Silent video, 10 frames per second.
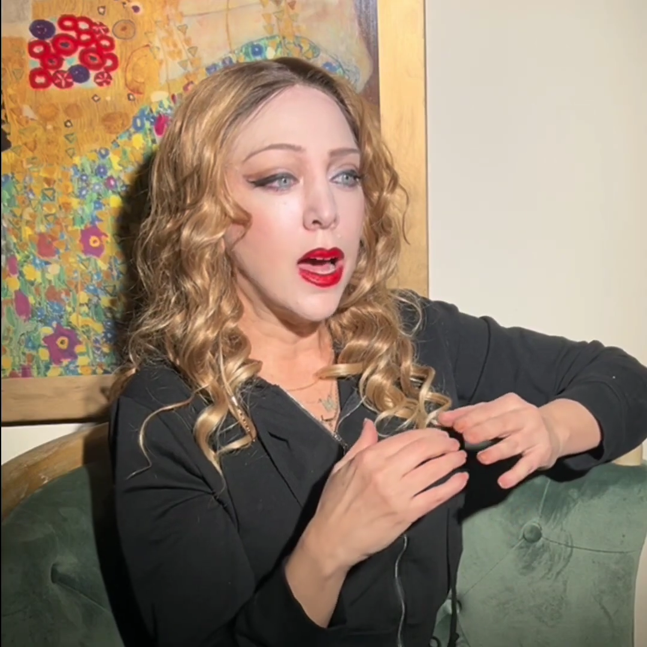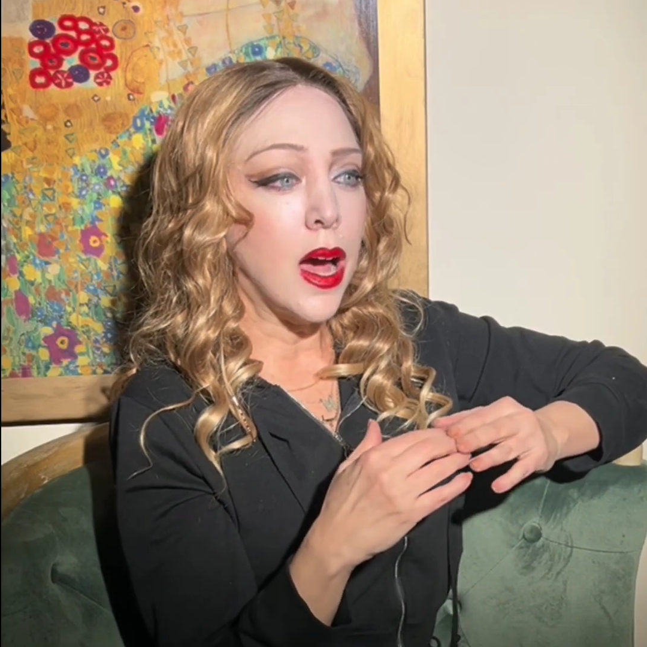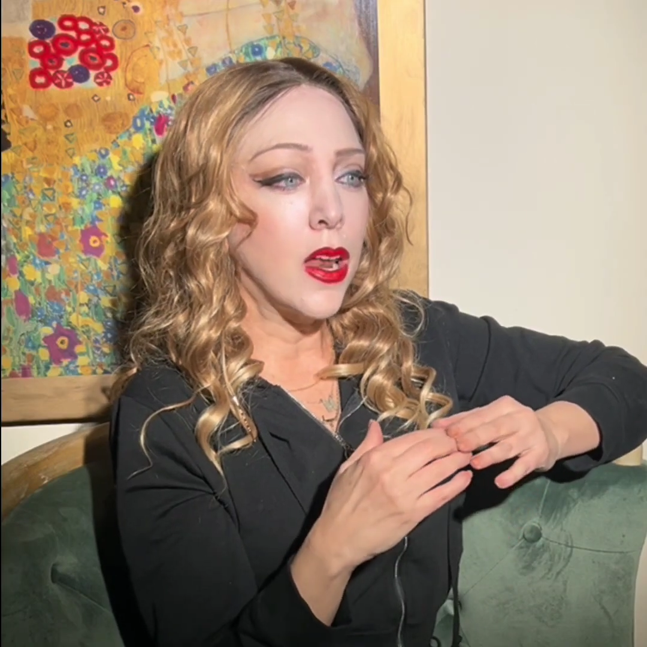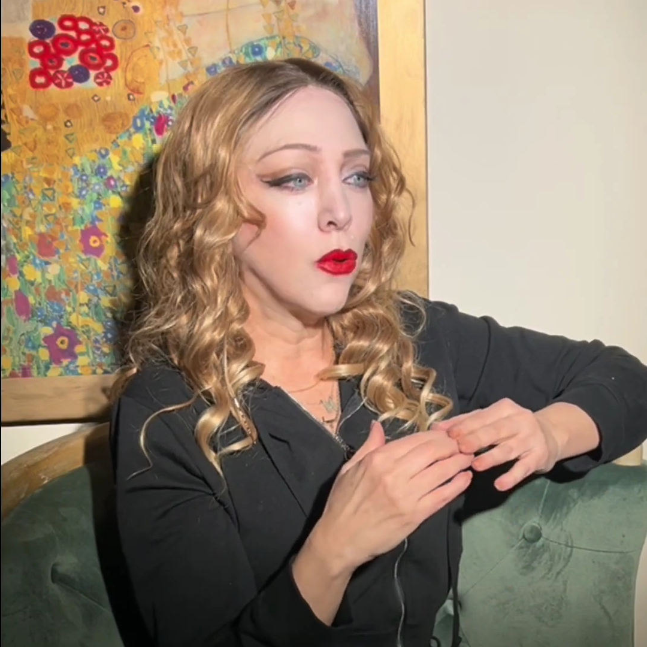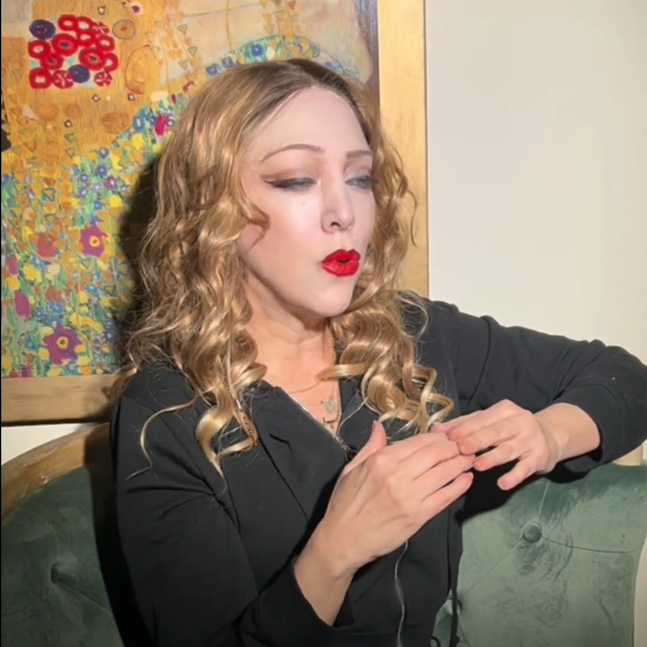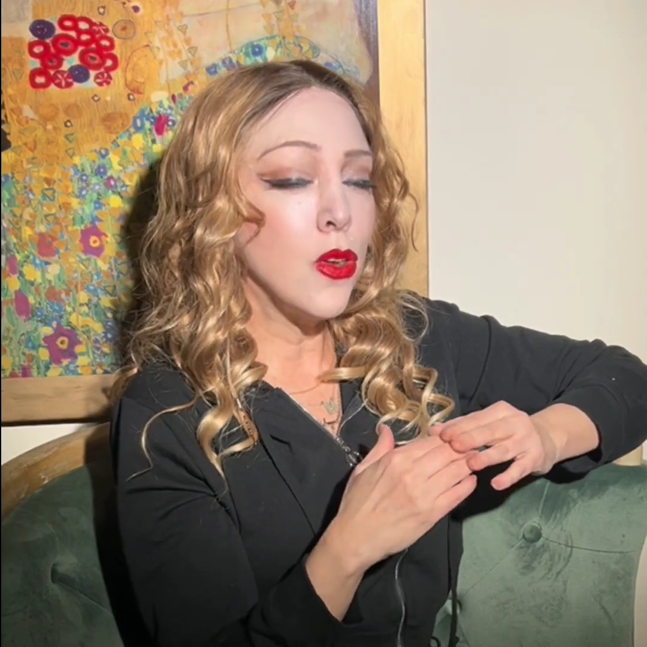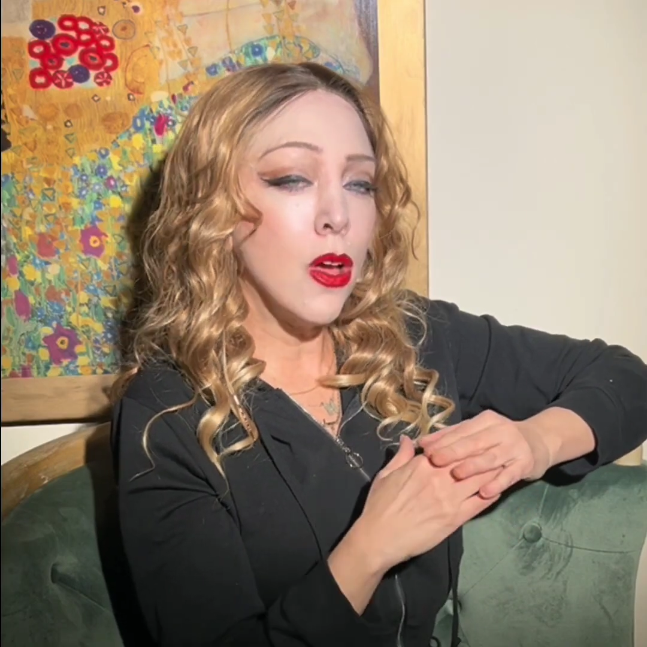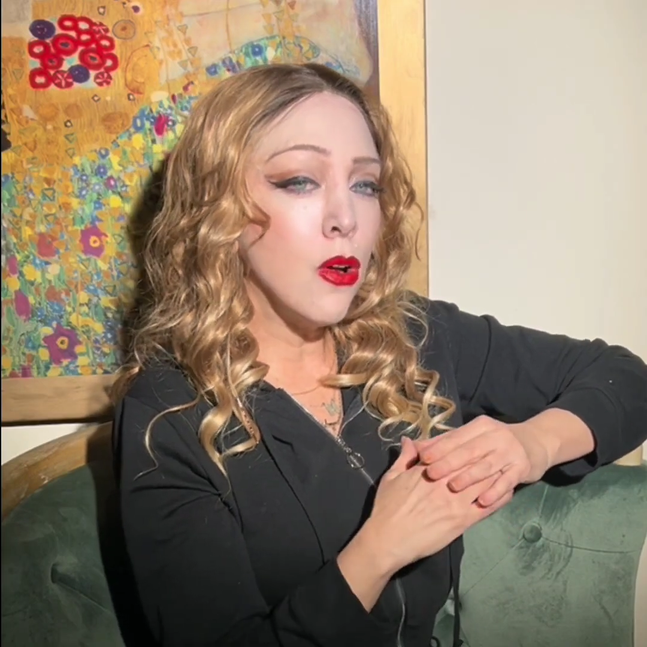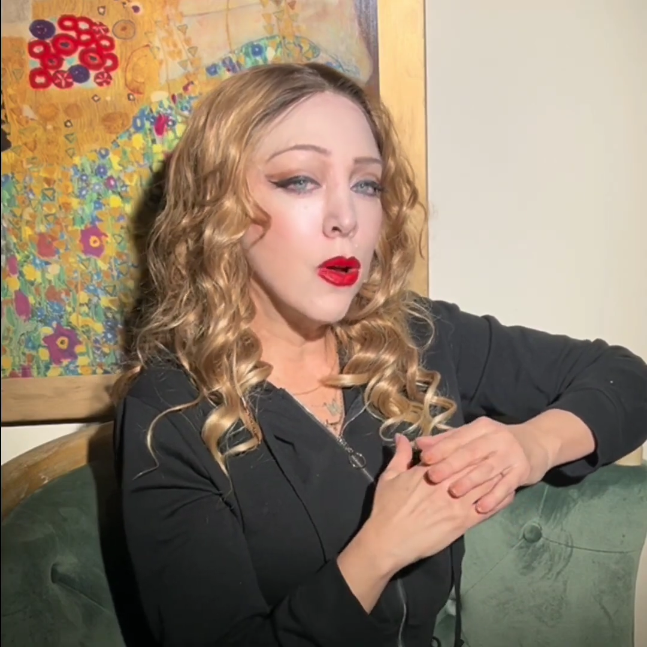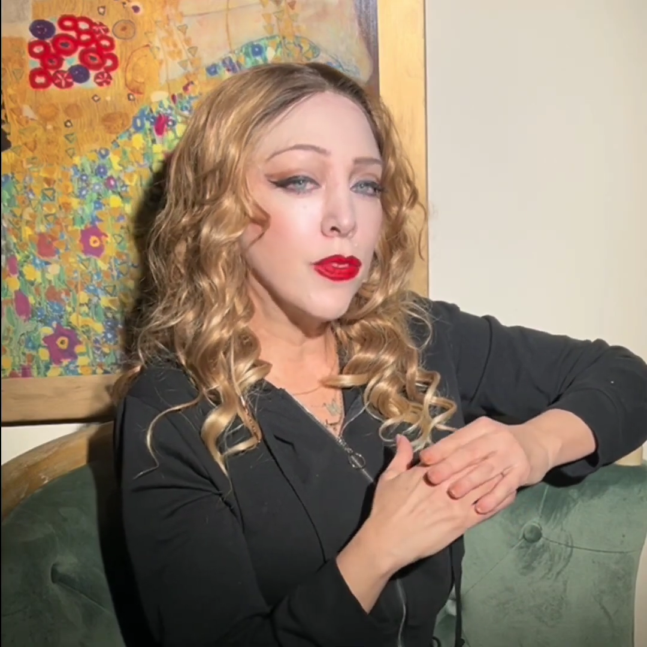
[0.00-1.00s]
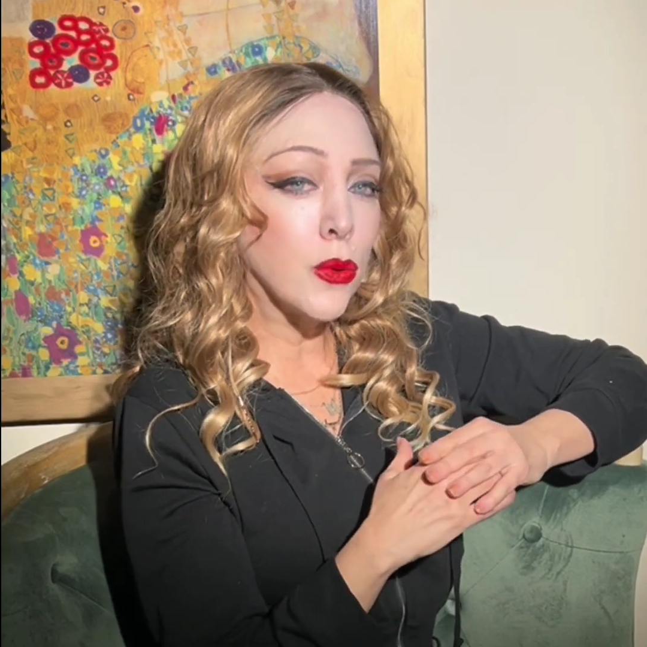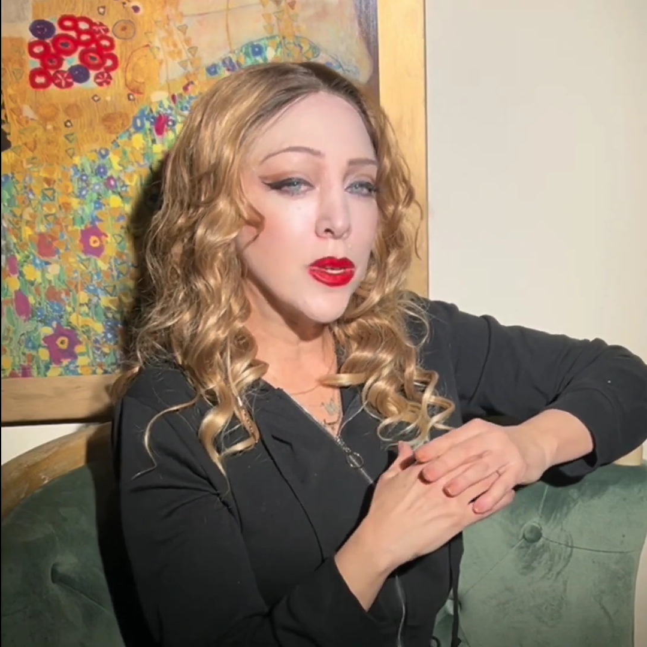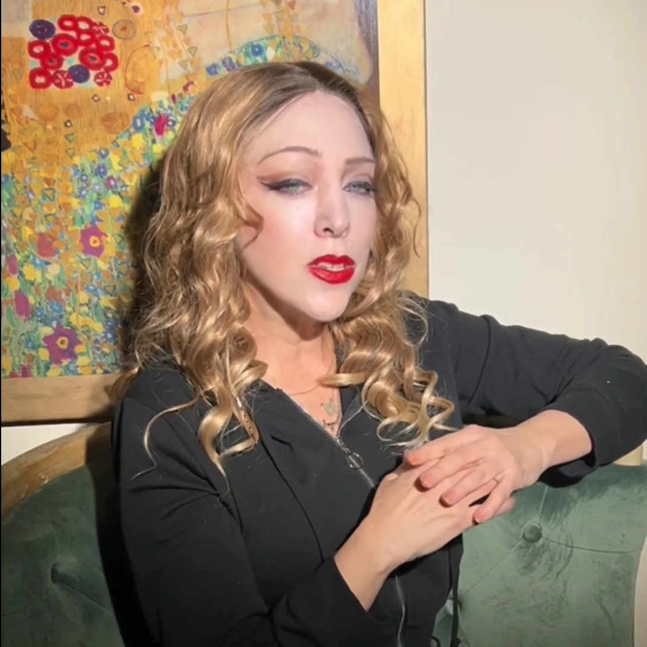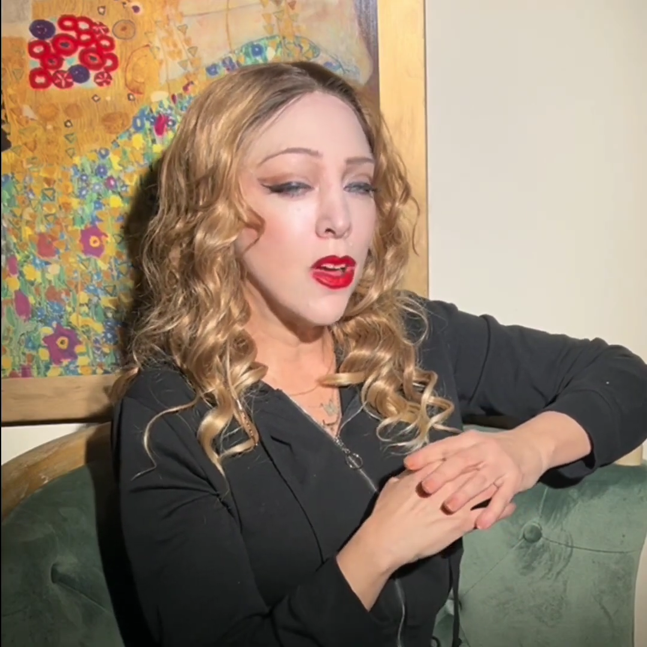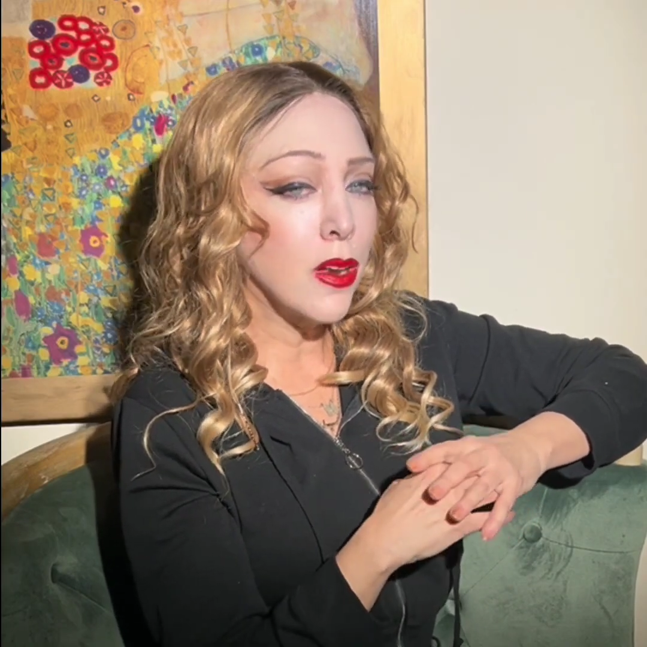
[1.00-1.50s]
I don't know if there
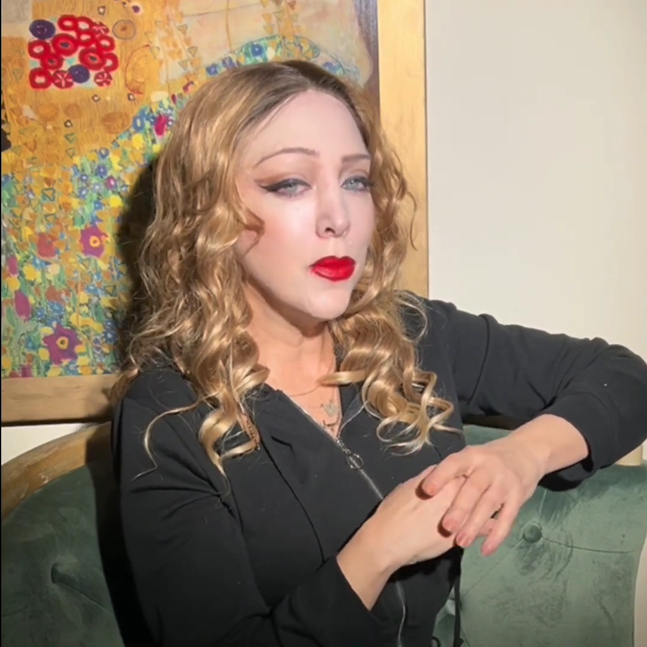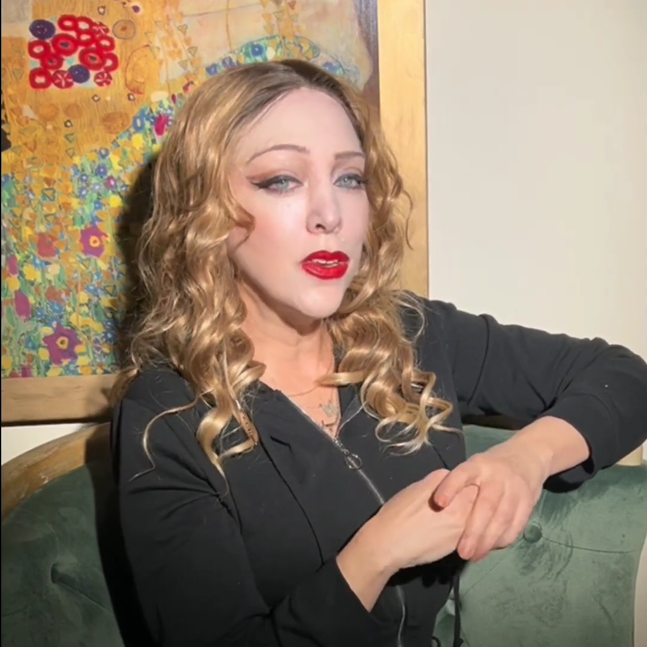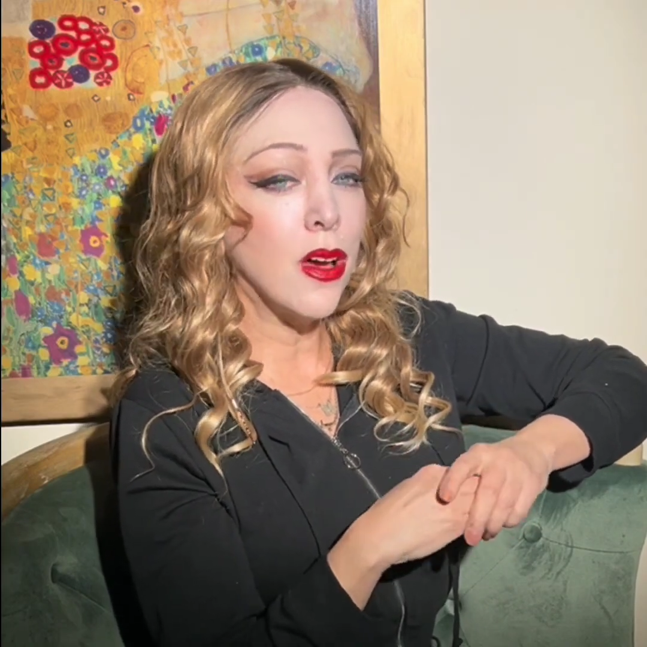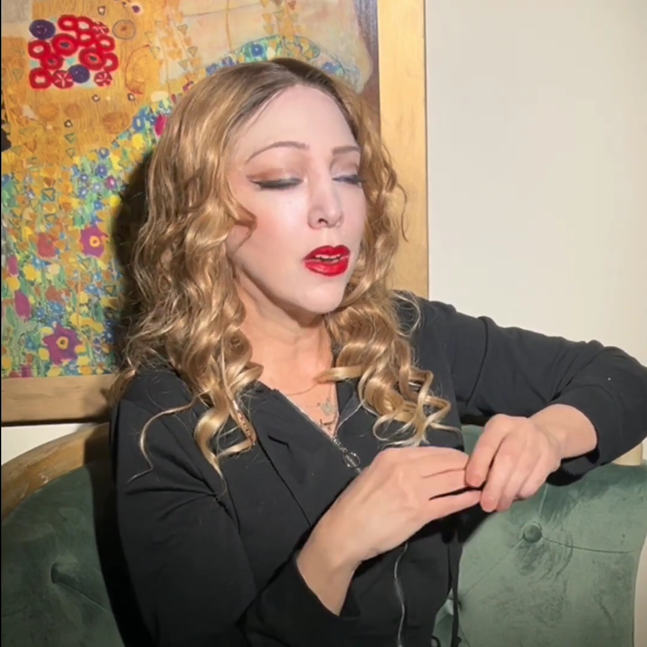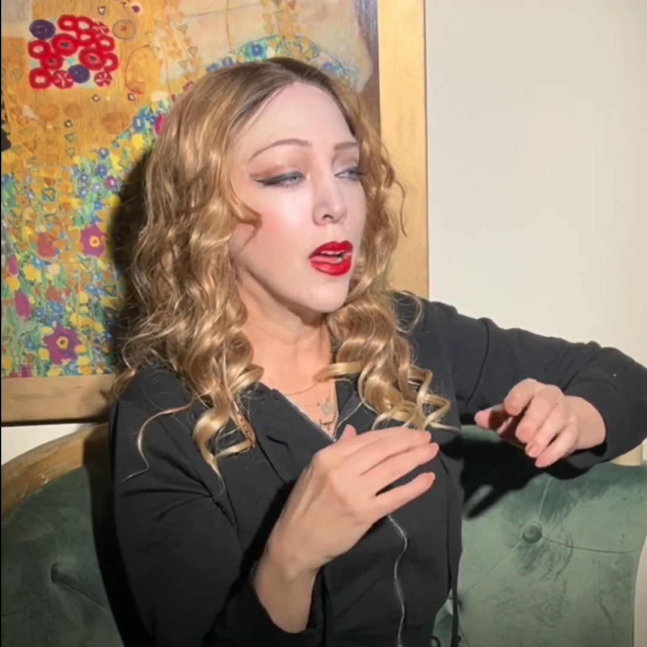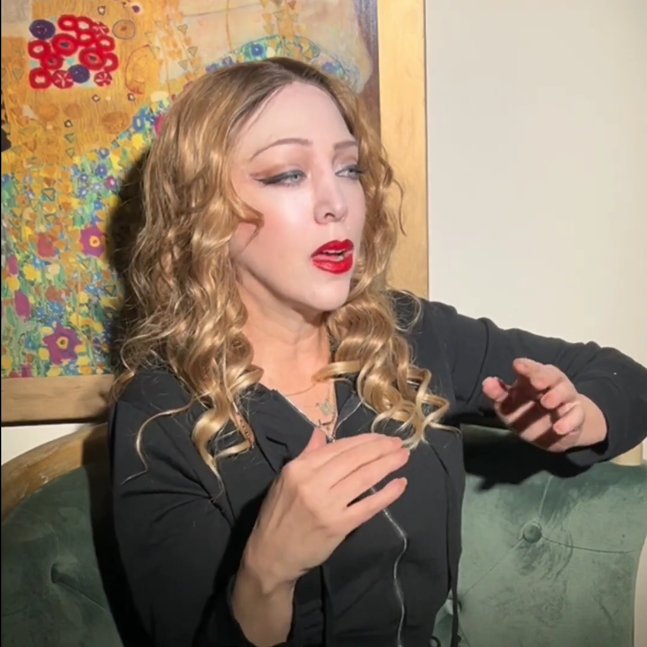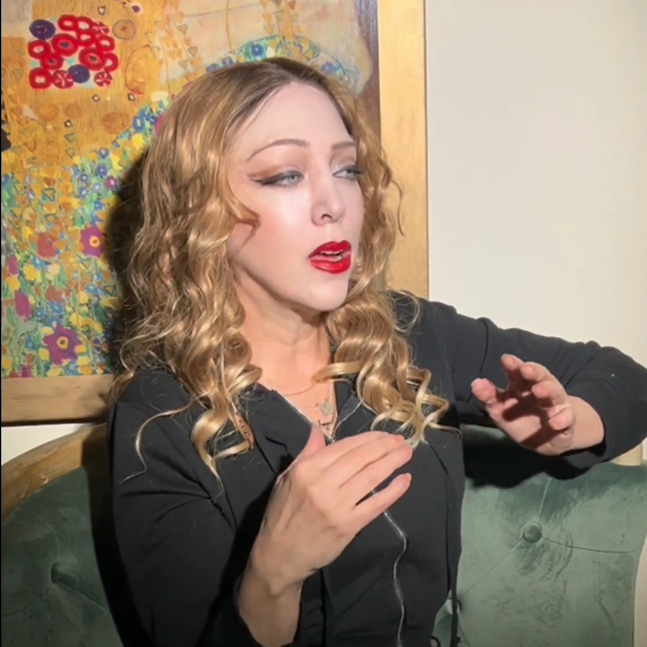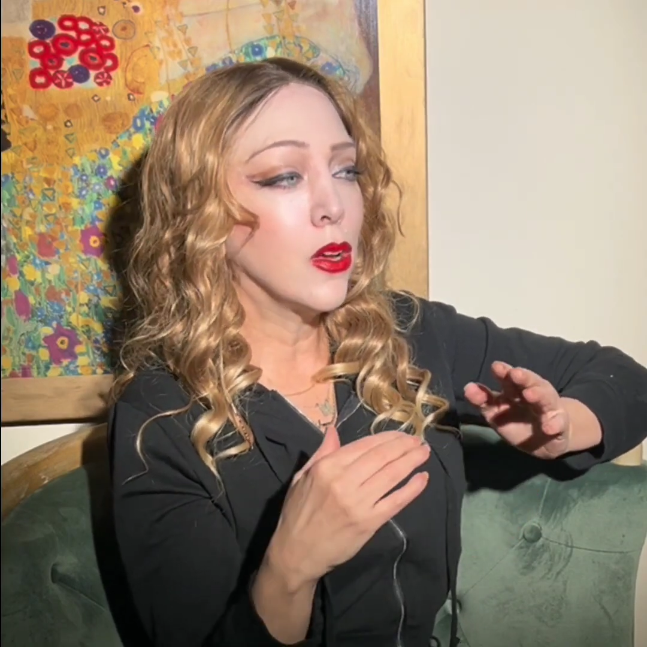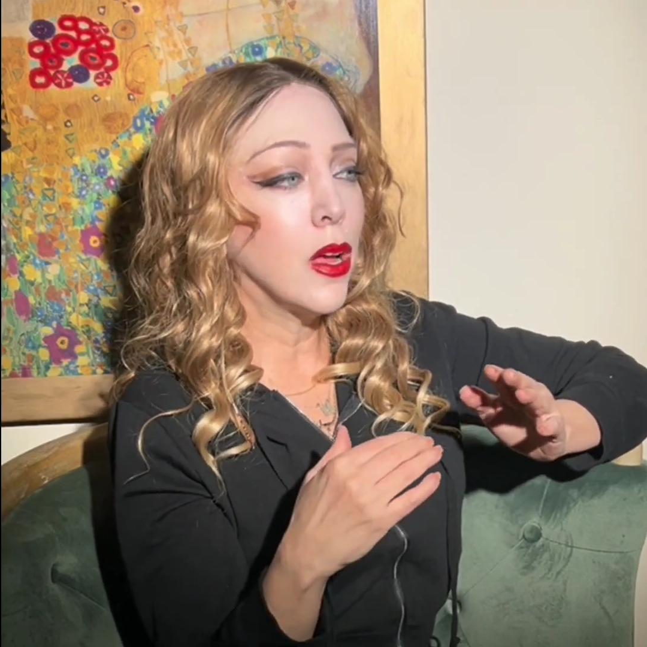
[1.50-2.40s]
was not a Madonna,